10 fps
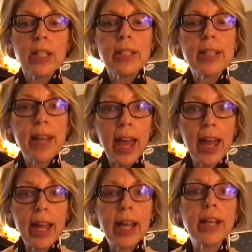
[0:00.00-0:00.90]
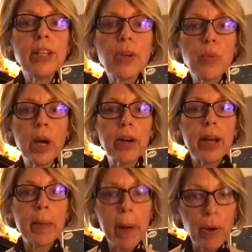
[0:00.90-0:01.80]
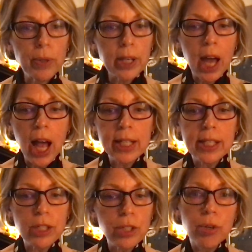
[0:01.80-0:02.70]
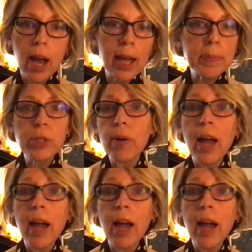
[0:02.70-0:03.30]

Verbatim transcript: Today, you're wearing polka dots and stripes or